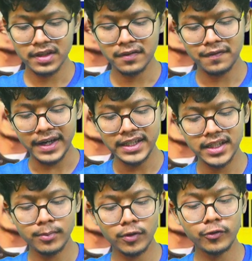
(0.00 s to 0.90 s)
find the
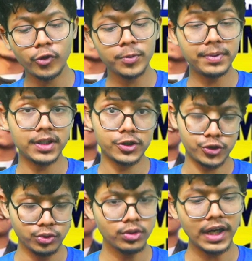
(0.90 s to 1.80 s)
number of good pairs
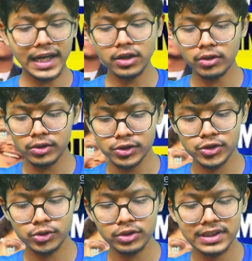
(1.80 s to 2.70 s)
2, and
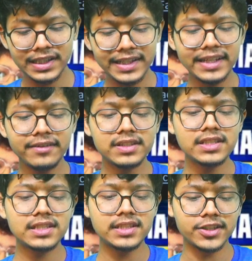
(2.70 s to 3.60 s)
also
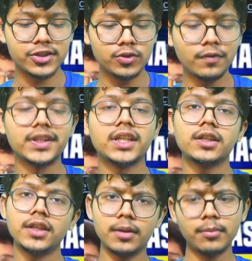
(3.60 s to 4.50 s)
3162, find the
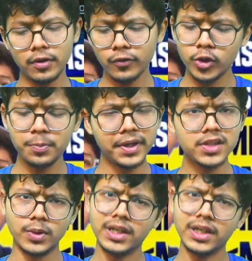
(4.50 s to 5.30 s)
number of good pairs 1.